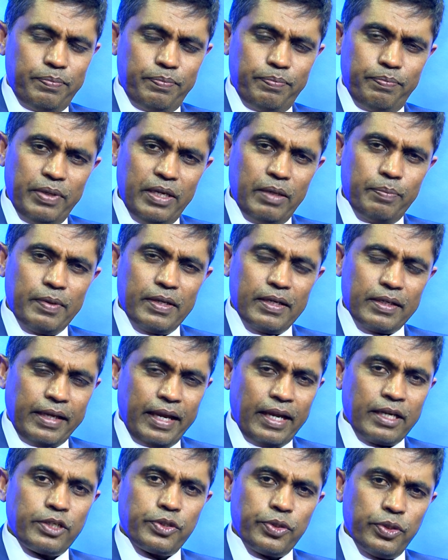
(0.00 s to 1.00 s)
people
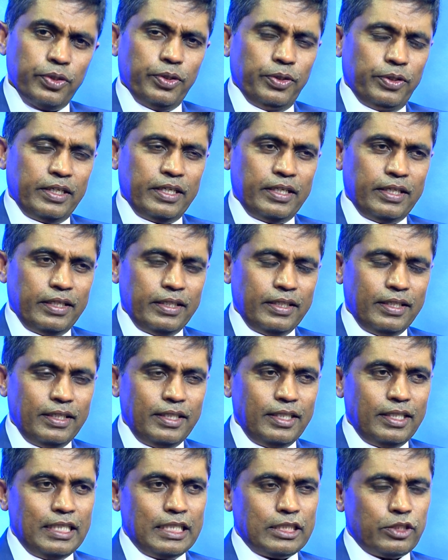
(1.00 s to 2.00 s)
can talk.
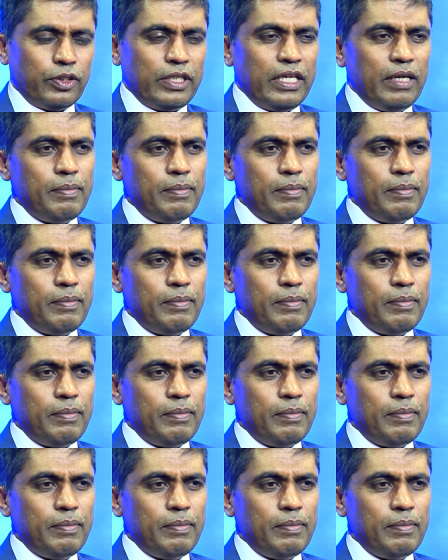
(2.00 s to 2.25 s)
So they